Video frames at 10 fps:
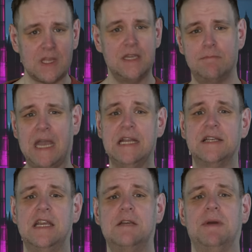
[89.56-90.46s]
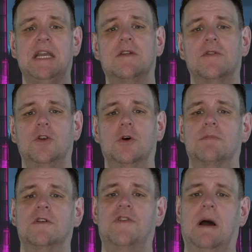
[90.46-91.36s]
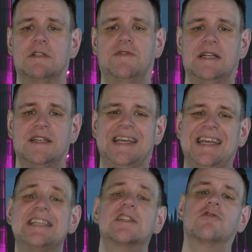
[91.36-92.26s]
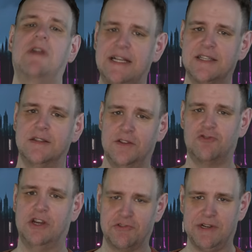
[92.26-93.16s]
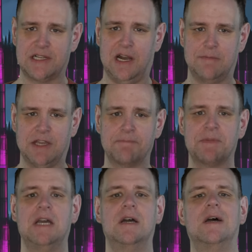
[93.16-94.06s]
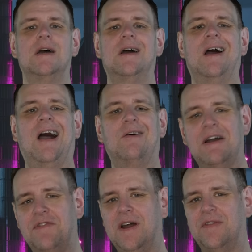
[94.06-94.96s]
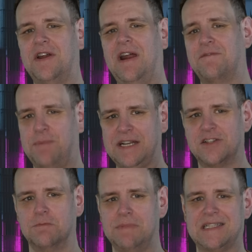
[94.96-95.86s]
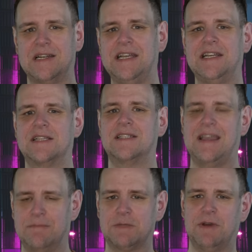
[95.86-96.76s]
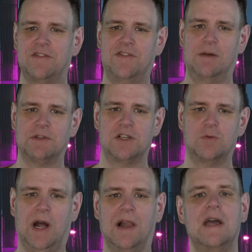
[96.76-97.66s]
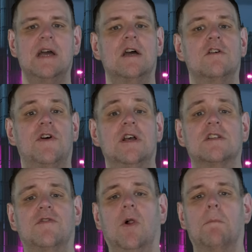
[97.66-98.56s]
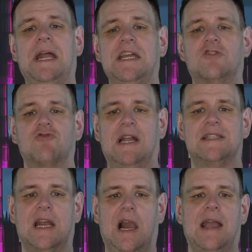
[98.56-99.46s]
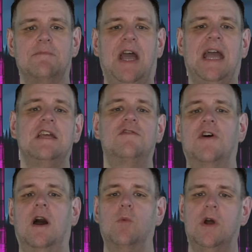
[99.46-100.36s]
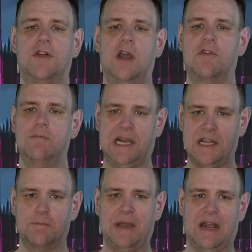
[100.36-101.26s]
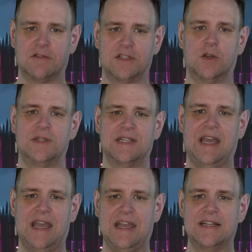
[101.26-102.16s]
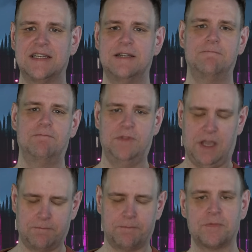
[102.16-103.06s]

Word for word: It may indeed be that the number of farms affected is greater than the Treasury is claiming. However, there have been some misleading statements by farmers as well. First of all, many are trying to claim that any farm worth over a million pounds is going to get hit. No.